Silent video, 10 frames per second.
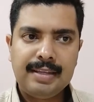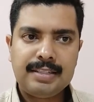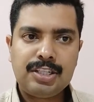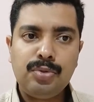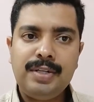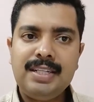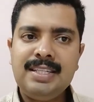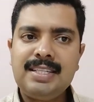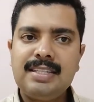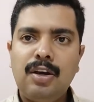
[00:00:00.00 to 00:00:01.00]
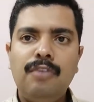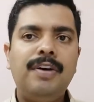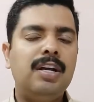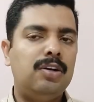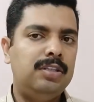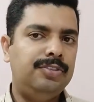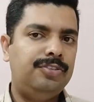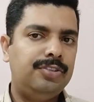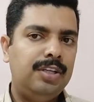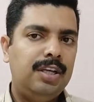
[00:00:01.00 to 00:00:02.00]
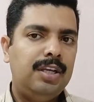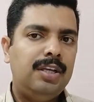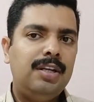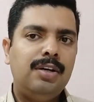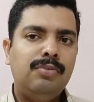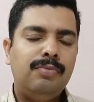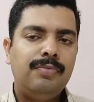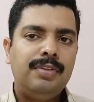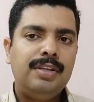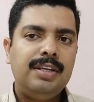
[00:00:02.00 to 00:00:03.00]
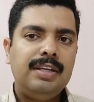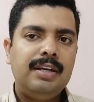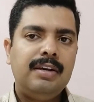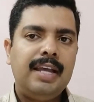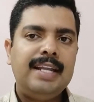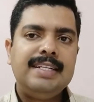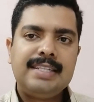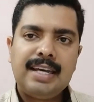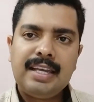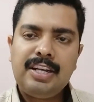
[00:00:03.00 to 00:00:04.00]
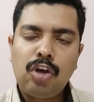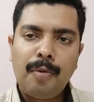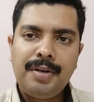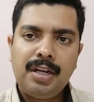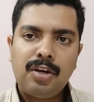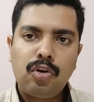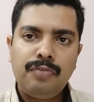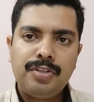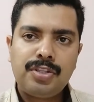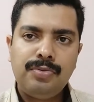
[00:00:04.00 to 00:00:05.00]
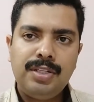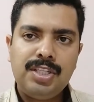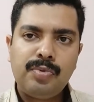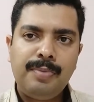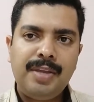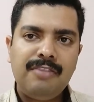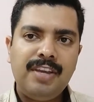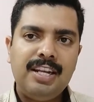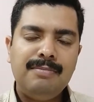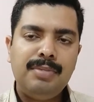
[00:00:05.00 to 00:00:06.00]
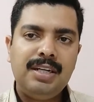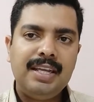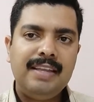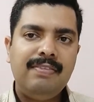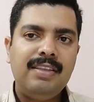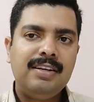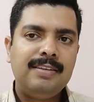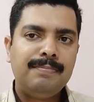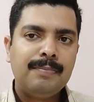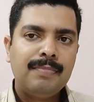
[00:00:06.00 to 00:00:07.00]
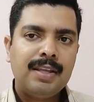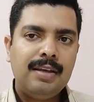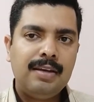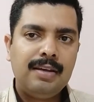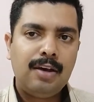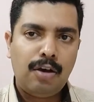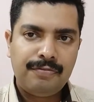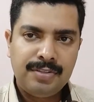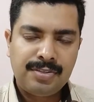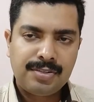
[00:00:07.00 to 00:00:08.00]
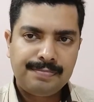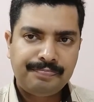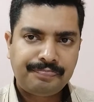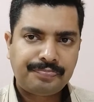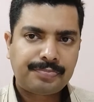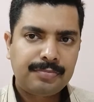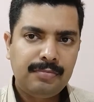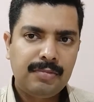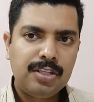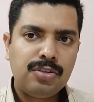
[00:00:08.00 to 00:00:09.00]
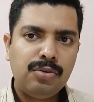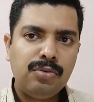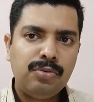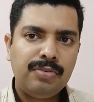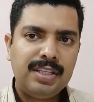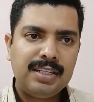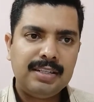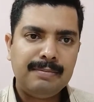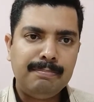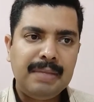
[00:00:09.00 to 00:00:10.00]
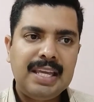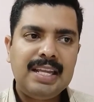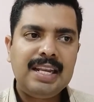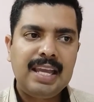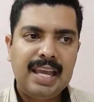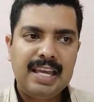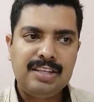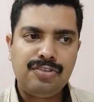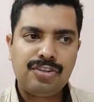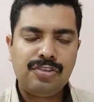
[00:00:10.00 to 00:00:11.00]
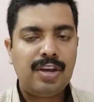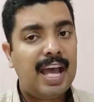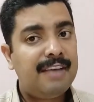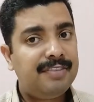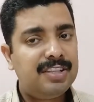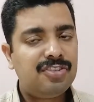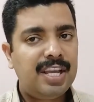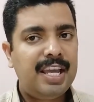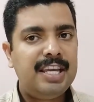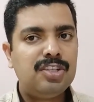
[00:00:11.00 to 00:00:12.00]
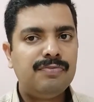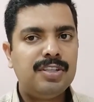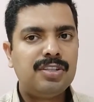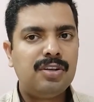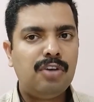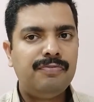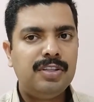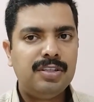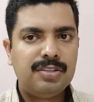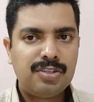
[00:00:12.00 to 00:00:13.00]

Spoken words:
students of our college. Now, entire nominal roll of the students will be available in the office. So the mean age, the average age of the